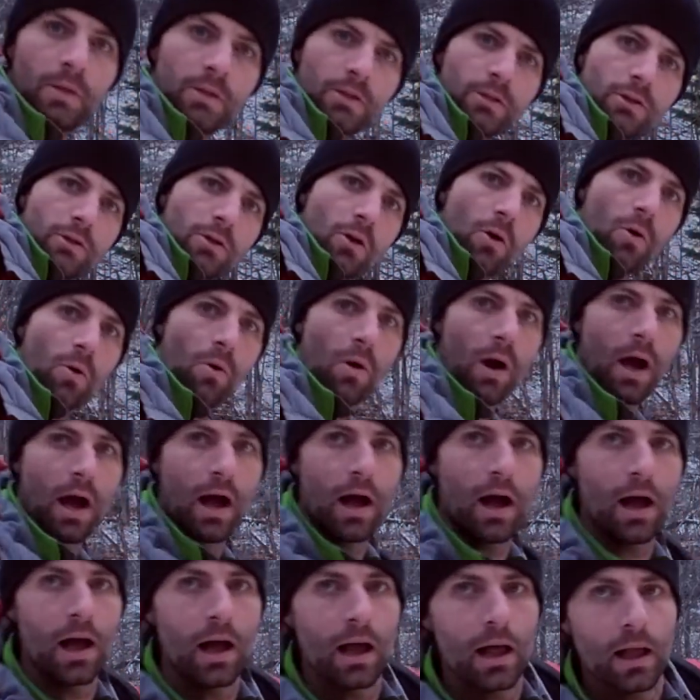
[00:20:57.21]

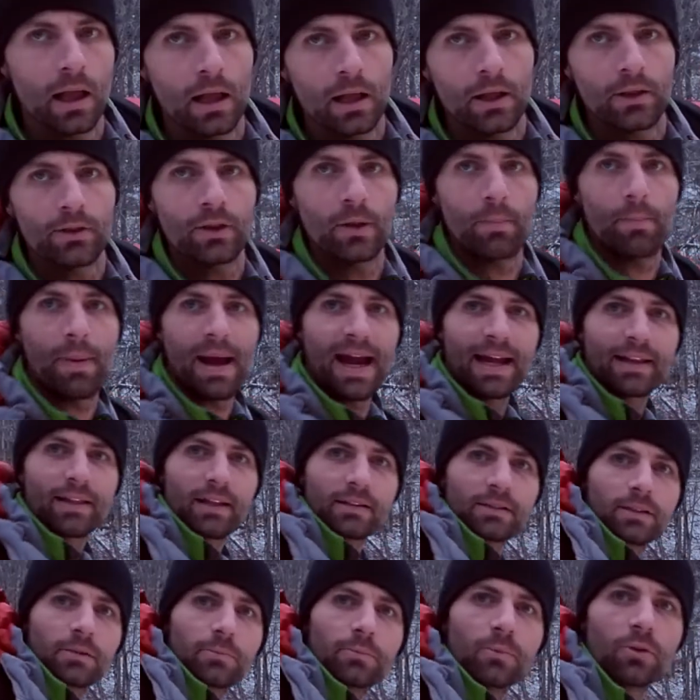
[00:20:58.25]
So the pack
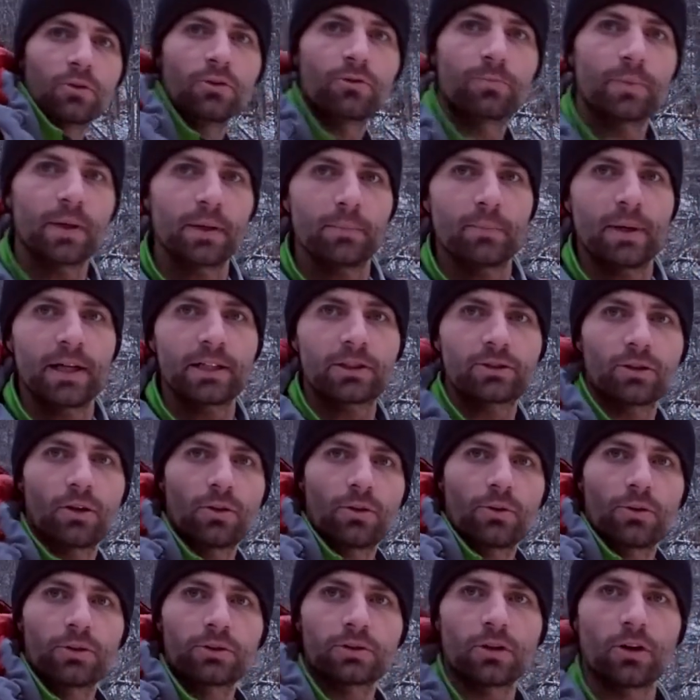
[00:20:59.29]
doesn't move, but my
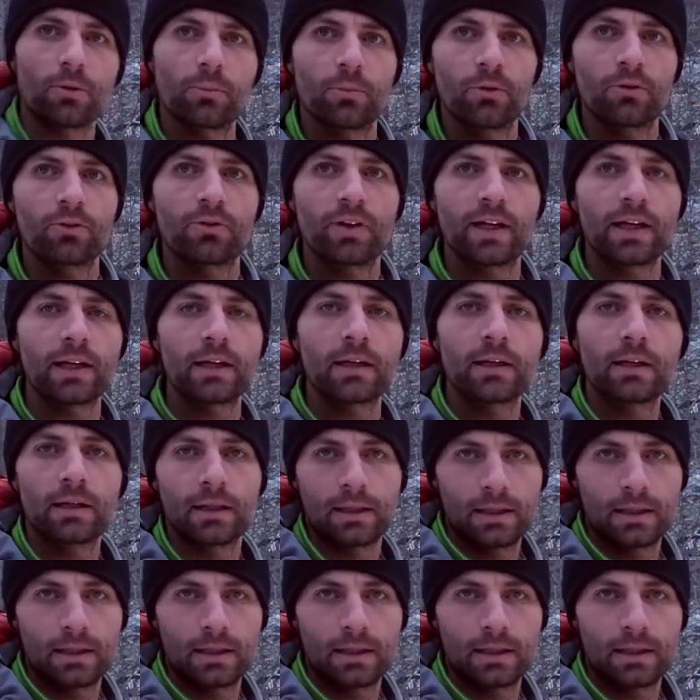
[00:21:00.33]
shoulders are moving.